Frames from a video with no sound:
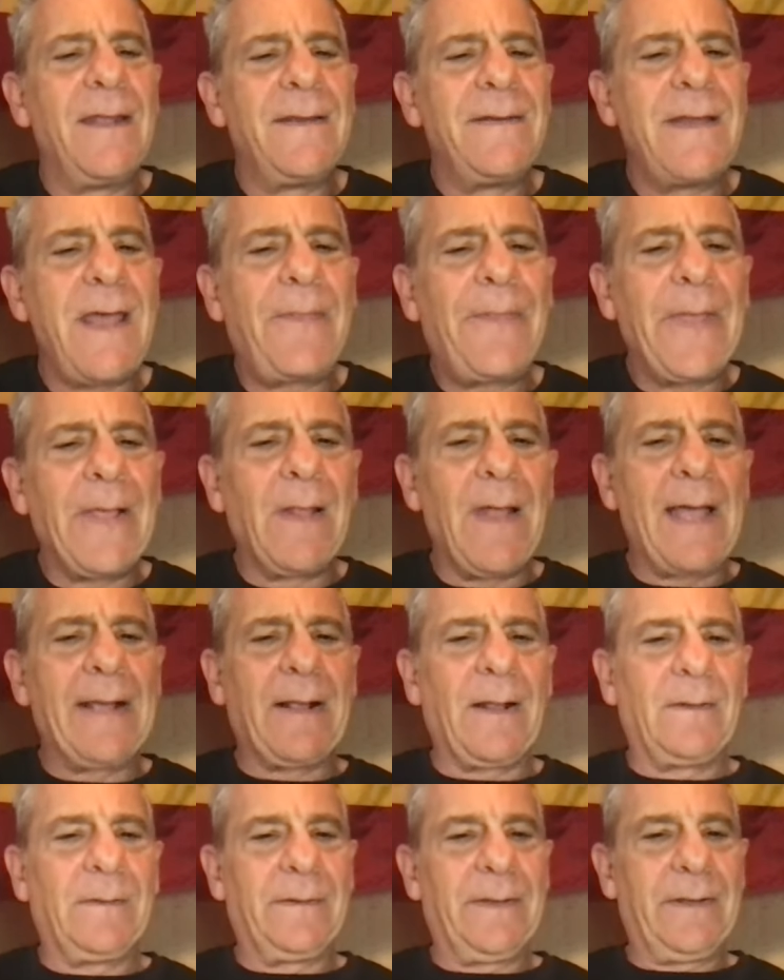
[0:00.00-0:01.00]
Nothing like
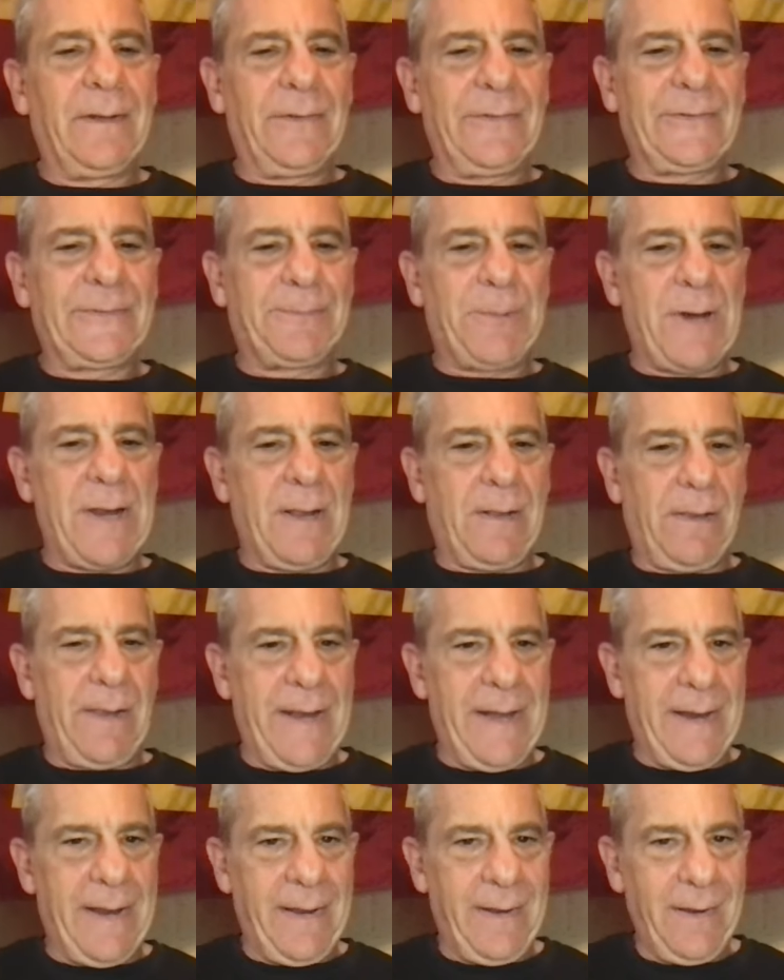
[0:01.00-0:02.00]
a little spring
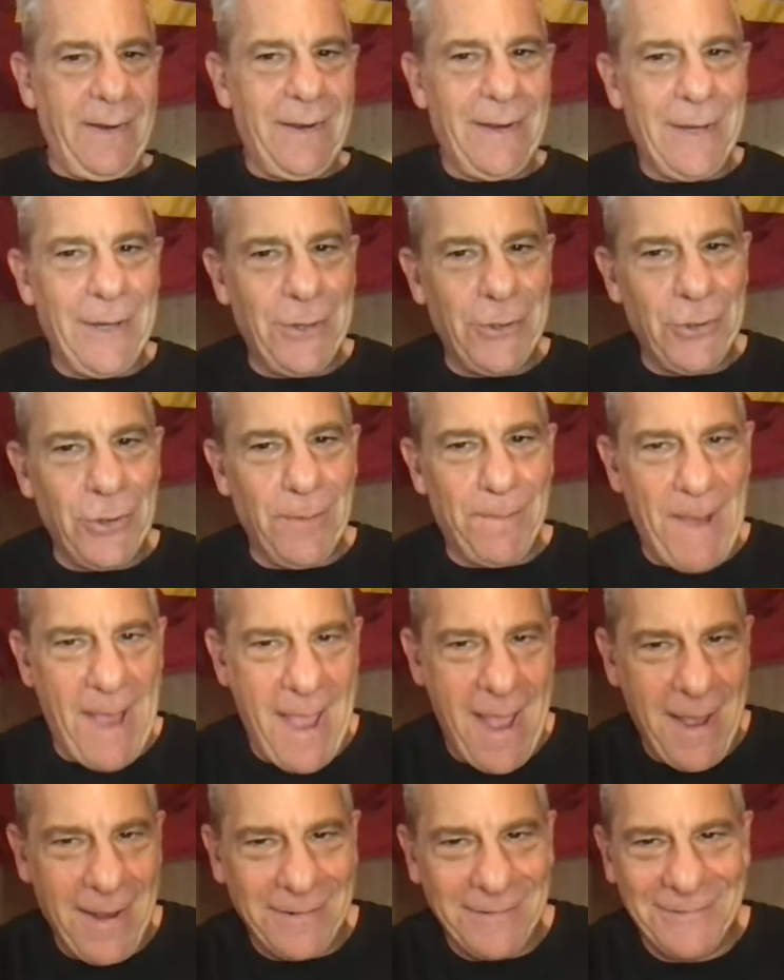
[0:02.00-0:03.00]
cleaning in your
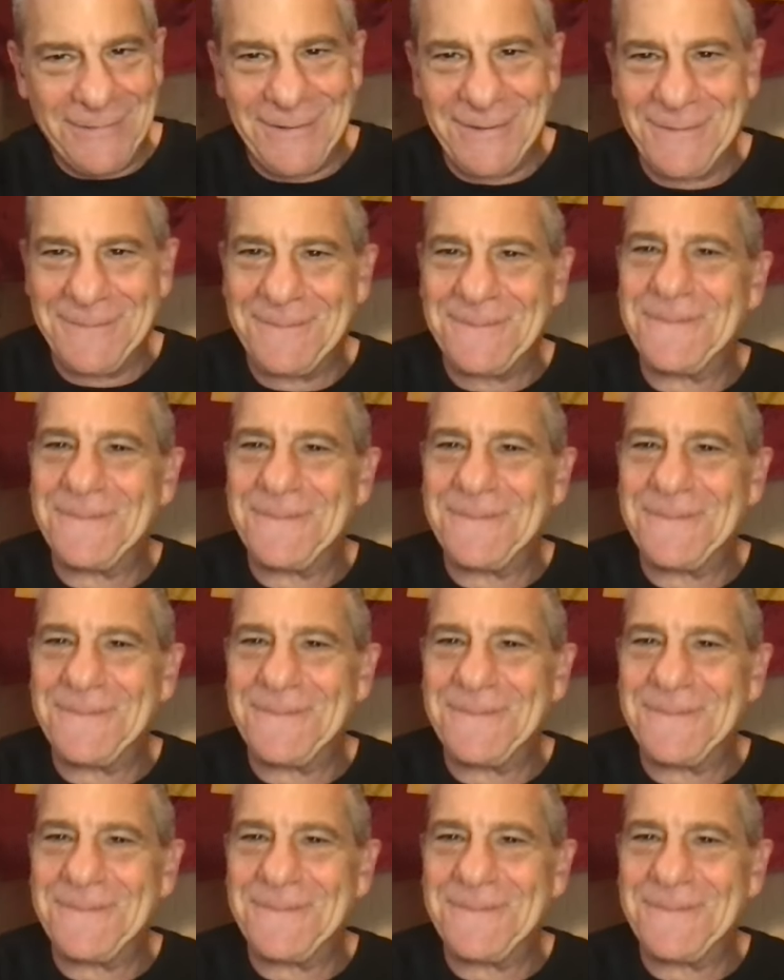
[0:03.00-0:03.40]
pants.